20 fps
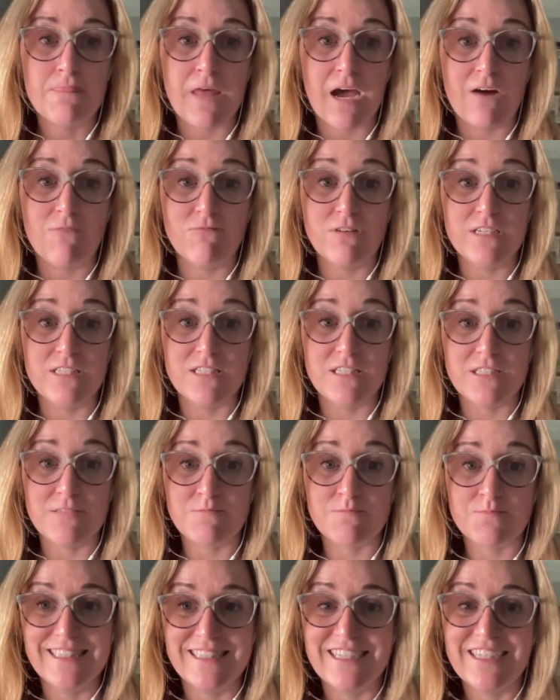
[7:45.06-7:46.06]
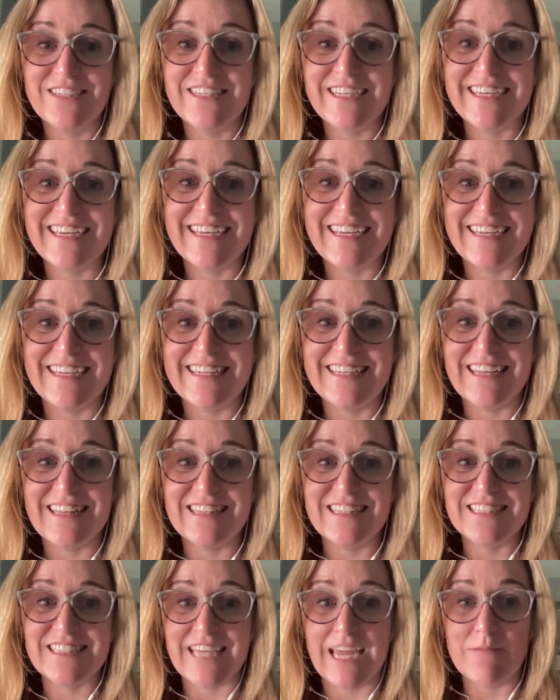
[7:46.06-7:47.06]
that was dealing in
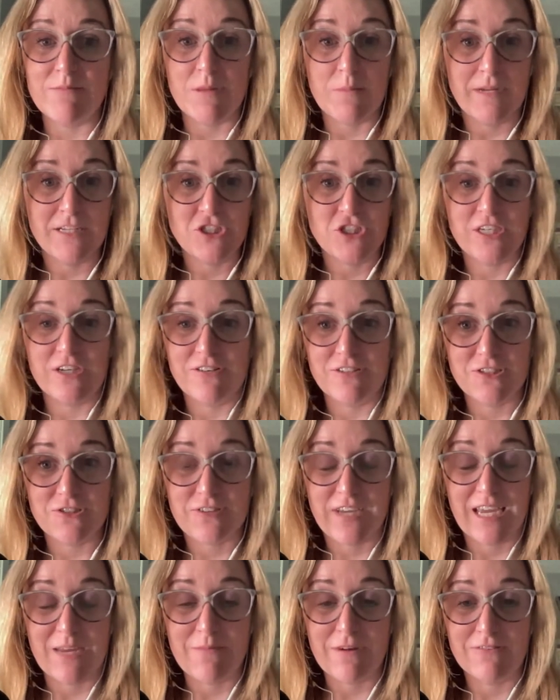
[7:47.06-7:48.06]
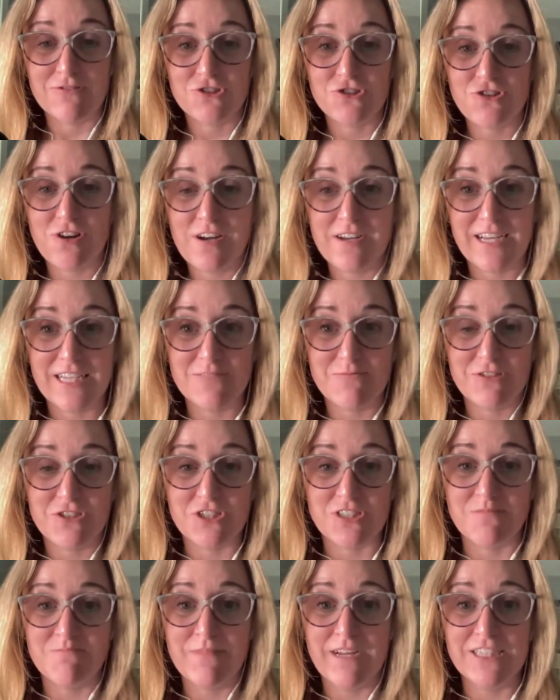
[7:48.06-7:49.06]
this game. The pitching also came out strong, as we
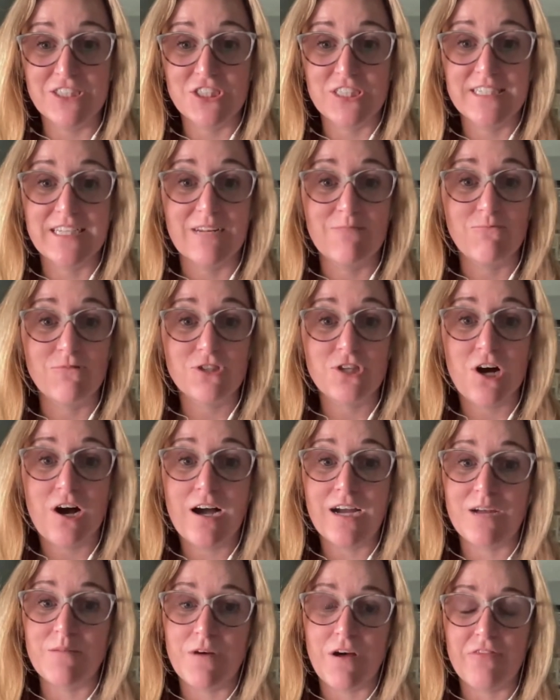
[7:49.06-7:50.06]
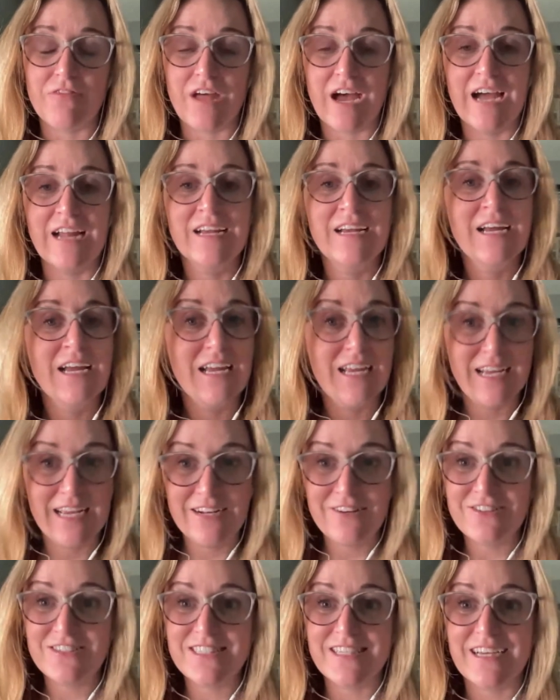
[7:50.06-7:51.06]
just mentioned, and we'll talk about that
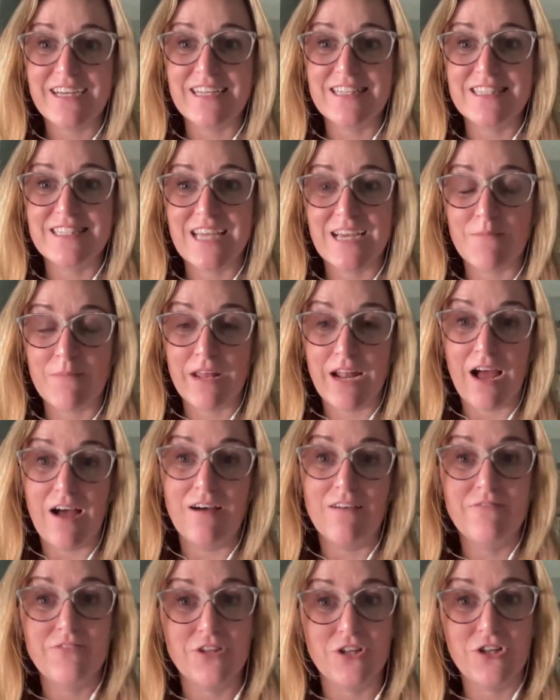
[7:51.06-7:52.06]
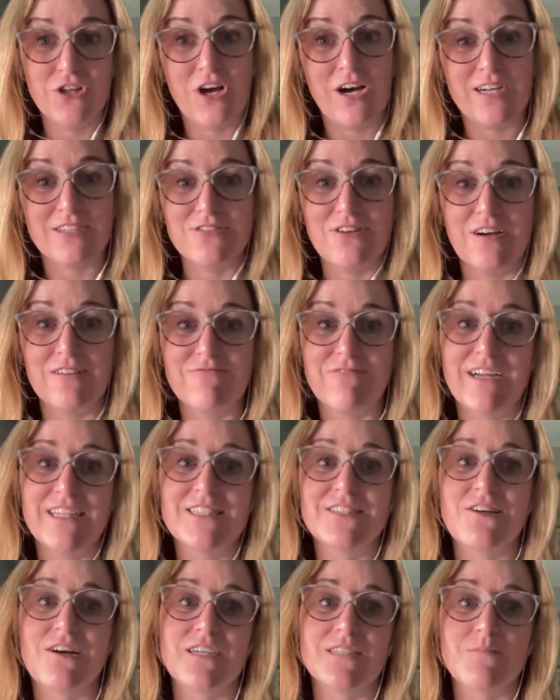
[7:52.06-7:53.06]
in our second segment of the Locked On
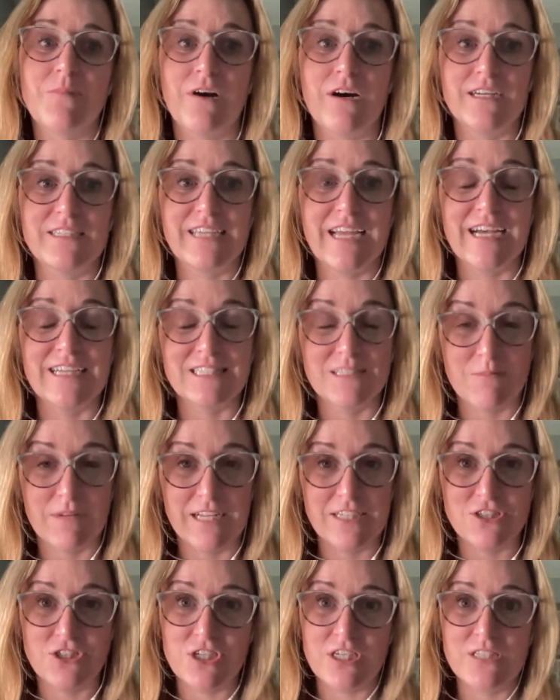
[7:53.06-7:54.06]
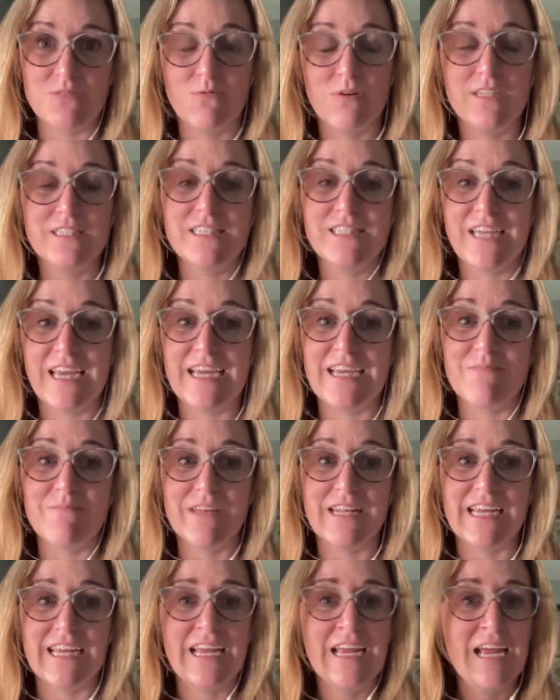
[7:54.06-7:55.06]
Red Sox podcast. But I just want to take a
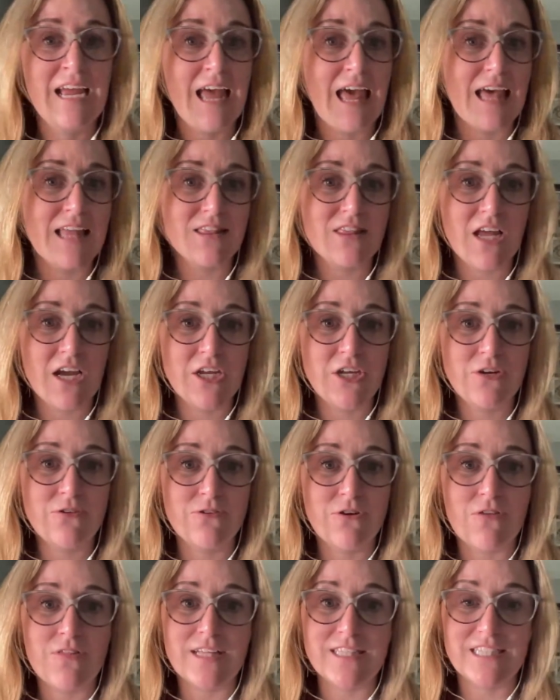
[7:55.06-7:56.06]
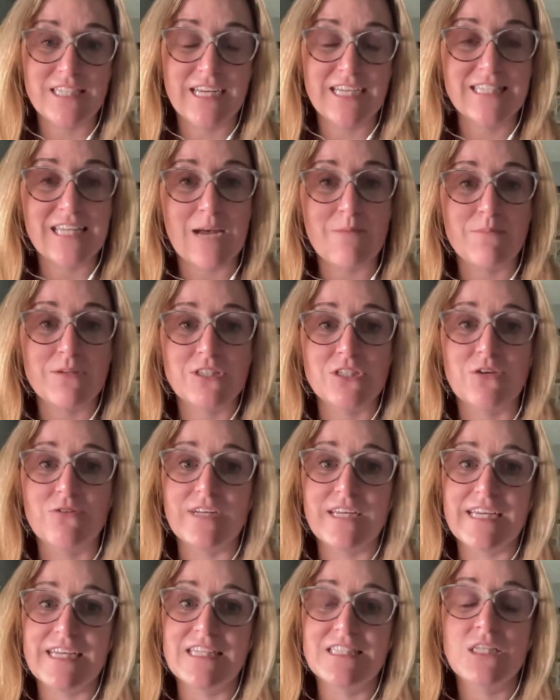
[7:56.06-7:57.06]
minute and let you know that today's episode
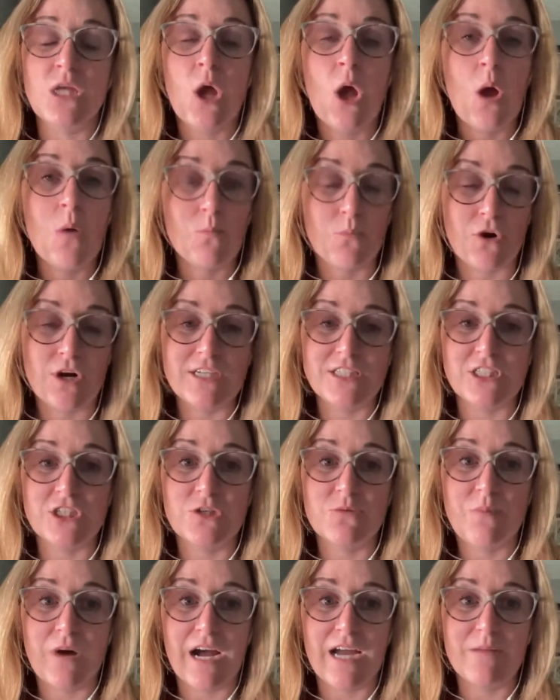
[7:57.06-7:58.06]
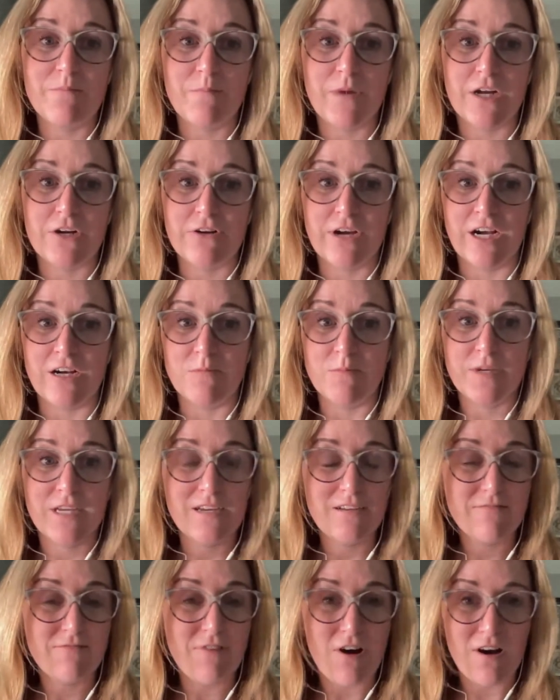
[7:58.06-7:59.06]
is brought to you by BetterHelp.
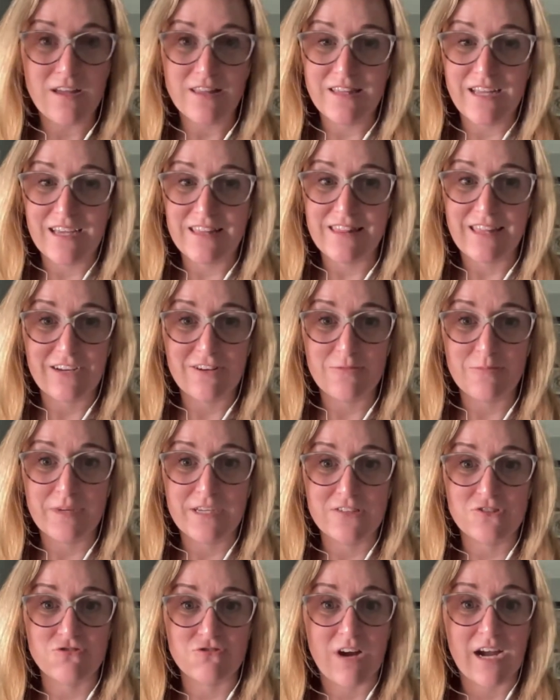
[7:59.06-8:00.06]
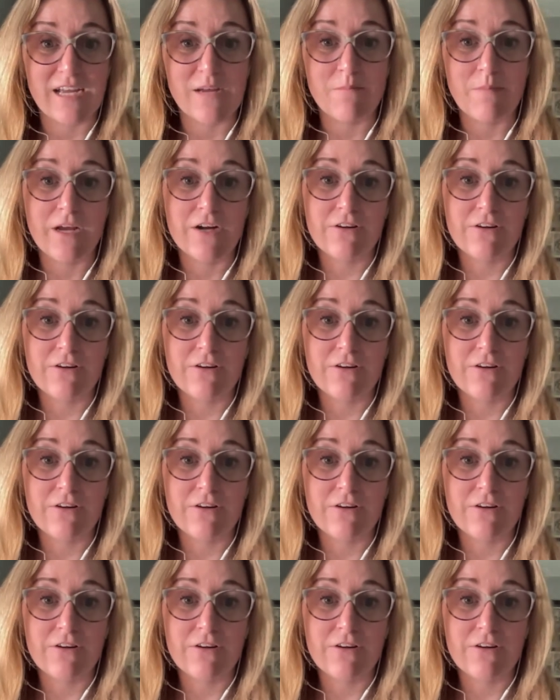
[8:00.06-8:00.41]
Give online therapy a try at